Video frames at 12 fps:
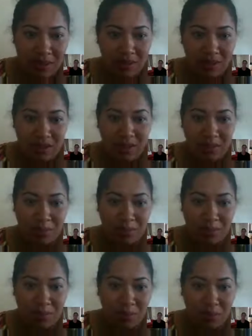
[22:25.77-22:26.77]
They
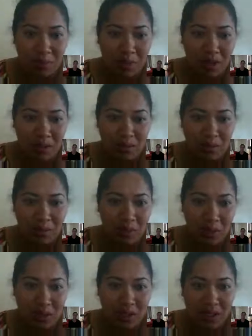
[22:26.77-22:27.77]
both want to
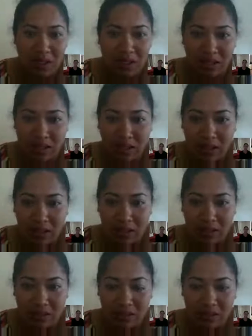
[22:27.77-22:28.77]
work
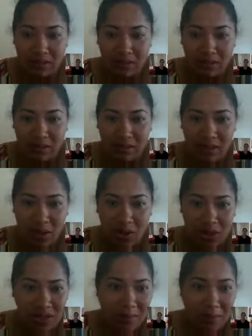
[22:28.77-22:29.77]
and
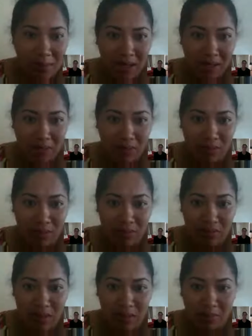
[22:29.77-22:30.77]
earn some money for the
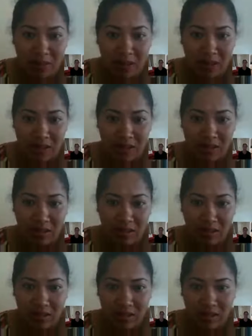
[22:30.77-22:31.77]
family.
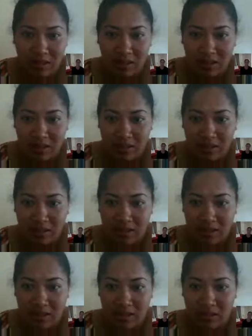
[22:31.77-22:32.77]

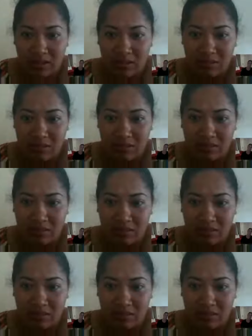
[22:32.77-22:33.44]
So